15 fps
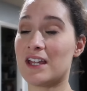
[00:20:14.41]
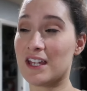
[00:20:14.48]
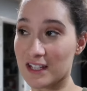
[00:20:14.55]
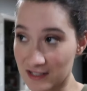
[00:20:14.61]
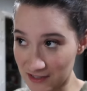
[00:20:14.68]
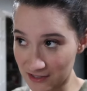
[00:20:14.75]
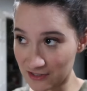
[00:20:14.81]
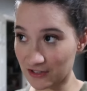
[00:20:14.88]

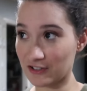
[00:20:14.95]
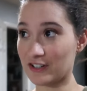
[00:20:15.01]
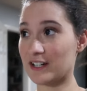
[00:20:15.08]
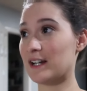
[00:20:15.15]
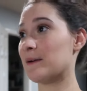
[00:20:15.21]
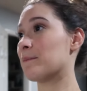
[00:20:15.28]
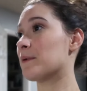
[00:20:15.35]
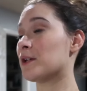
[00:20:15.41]

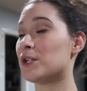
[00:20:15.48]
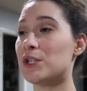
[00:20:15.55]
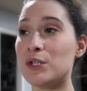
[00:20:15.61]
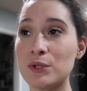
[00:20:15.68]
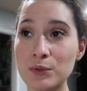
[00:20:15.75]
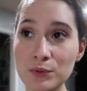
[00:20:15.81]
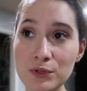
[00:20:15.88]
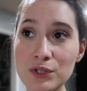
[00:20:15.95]
Instagram,
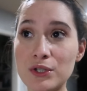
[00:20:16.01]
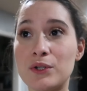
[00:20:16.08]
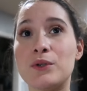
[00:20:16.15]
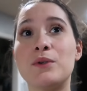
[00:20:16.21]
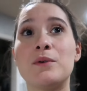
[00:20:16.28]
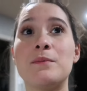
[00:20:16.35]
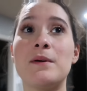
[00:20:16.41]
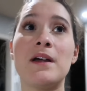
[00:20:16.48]

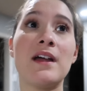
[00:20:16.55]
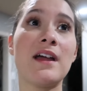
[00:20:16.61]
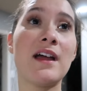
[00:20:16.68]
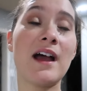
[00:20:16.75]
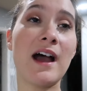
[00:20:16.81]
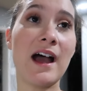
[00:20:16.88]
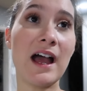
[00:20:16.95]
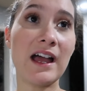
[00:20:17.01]
YouTube.
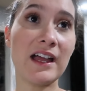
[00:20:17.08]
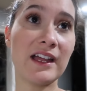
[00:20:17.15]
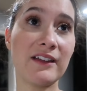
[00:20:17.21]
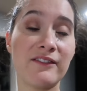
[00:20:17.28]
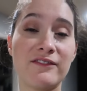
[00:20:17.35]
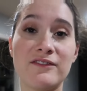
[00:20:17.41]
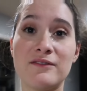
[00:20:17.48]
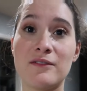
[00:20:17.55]

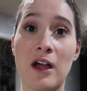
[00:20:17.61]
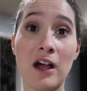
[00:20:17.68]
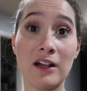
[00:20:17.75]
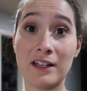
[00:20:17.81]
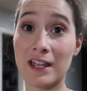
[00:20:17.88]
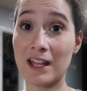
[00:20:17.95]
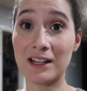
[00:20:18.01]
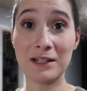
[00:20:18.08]

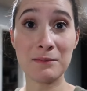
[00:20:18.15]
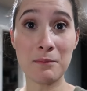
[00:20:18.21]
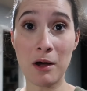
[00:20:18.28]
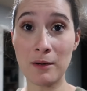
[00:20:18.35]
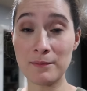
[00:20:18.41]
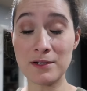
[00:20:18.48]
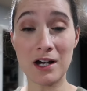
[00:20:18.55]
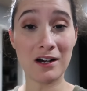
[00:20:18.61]

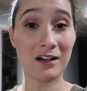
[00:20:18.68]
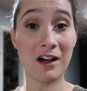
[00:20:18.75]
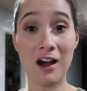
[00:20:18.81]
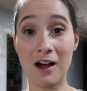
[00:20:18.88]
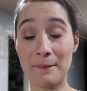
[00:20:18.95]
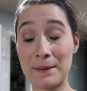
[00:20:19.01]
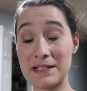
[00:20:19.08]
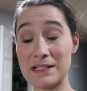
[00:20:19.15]

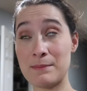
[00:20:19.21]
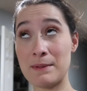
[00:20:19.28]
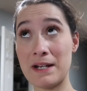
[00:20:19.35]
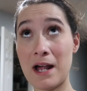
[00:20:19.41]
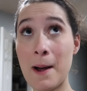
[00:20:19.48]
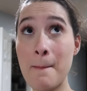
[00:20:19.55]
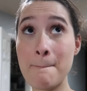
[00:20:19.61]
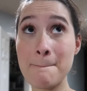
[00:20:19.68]
KellyMom.com has
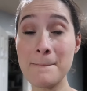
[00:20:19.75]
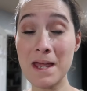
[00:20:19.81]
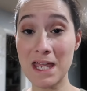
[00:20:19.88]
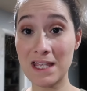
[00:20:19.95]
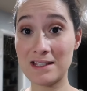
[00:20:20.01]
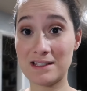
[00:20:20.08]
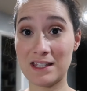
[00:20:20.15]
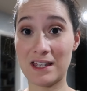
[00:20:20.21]
been
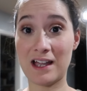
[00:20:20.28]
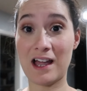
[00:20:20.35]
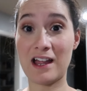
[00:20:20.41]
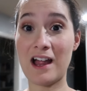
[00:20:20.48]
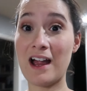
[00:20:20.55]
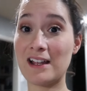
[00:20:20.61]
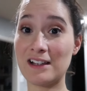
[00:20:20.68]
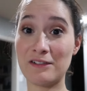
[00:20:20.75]
amazing. I
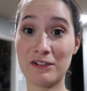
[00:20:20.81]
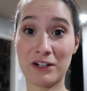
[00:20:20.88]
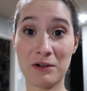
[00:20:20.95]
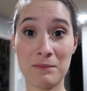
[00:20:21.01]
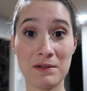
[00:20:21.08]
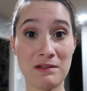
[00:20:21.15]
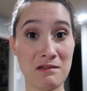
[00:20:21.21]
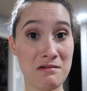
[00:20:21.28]
highly
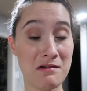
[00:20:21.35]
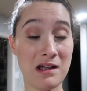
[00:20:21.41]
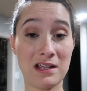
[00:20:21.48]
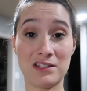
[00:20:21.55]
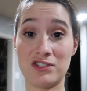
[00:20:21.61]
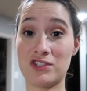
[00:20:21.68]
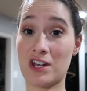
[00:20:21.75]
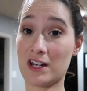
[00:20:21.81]
recommend that you
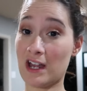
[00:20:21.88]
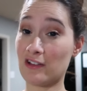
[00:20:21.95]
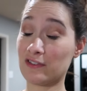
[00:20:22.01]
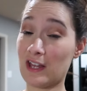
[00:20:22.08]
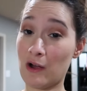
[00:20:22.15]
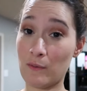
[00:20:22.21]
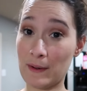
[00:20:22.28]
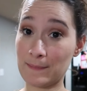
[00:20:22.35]
guys check out
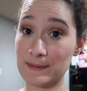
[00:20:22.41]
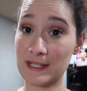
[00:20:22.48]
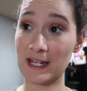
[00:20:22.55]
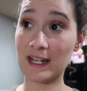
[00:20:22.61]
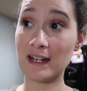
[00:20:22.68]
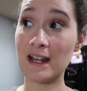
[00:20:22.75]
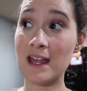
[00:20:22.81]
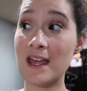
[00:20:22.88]
that
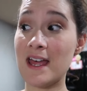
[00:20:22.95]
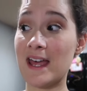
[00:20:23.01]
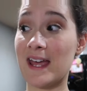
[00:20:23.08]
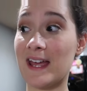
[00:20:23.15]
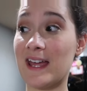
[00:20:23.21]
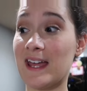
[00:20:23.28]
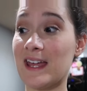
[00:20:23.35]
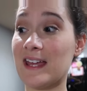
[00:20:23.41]
website.
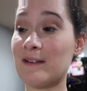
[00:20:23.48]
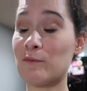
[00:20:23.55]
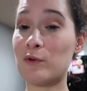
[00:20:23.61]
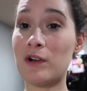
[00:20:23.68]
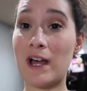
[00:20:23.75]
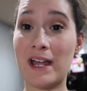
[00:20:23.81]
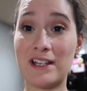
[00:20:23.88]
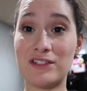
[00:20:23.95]
It
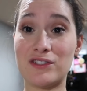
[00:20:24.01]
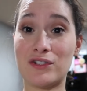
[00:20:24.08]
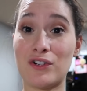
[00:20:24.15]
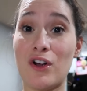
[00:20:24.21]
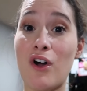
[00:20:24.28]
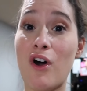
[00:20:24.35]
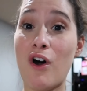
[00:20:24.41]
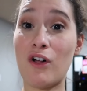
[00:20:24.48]
will
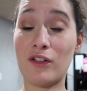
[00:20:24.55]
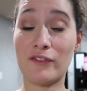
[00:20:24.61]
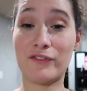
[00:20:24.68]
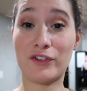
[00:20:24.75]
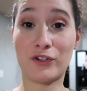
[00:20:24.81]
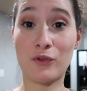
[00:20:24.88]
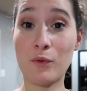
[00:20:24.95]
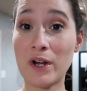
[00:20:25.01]
answer all of
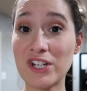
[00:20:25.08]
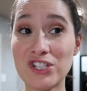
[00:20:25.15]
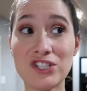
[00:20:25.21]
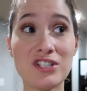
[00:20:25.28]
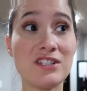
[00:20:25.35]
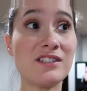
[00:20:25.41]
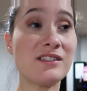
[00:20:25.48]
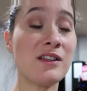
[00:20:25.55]
your
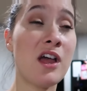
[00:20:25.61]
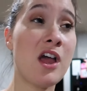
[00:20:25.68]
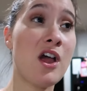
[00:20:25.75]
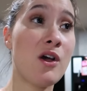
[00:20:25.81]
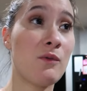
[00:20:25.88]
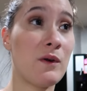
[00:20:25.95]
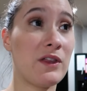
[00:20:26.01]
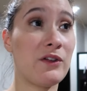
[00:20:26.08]
questions,
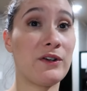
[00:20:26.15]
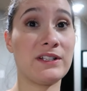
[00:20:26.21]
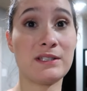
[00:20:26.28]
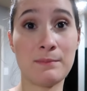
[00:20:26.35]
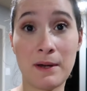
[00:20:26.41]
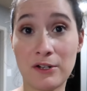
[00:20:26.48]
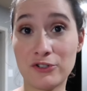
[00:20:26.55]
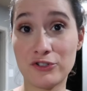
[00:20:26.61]
whether it's
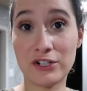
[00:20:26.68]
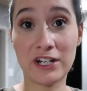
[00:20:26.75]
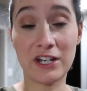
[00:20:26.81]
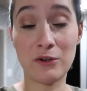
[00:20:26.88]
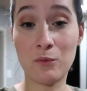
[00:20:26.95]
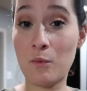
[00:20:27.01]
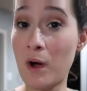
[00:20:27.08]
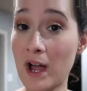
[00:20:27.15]
about
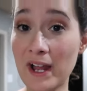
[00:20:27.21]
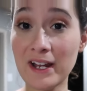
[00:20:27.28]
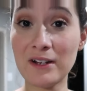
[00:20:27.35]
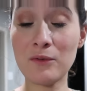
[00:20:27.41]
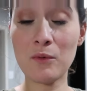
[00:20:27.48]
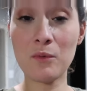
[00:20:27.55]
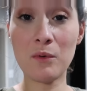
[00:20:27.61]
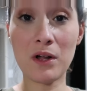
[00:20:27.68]
drinking
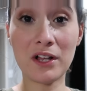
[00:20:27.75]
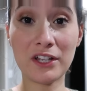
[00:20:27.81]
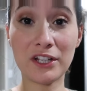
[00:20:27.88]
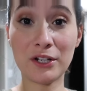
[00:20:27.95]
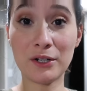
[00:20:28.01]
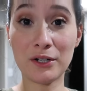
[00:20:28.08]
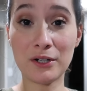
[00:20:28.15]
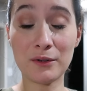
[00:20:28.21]
wine while
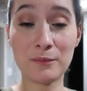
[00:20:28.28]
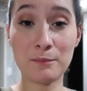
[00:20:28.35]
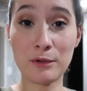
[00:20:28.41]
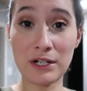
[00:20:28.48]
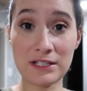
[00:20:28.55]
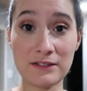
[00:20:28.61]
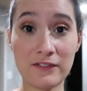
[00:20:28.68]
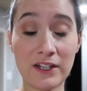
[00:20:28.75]
you're
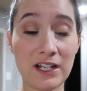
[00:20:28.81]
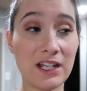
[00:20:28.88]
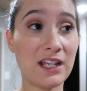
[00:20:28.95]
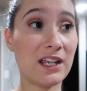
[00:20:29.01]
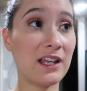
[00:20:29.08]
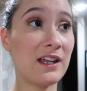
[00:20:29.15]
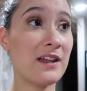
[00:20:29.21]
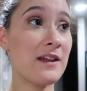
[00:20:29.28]

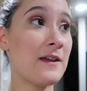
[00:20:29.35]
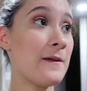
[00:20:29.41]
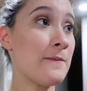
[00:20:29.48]
breastfeeding,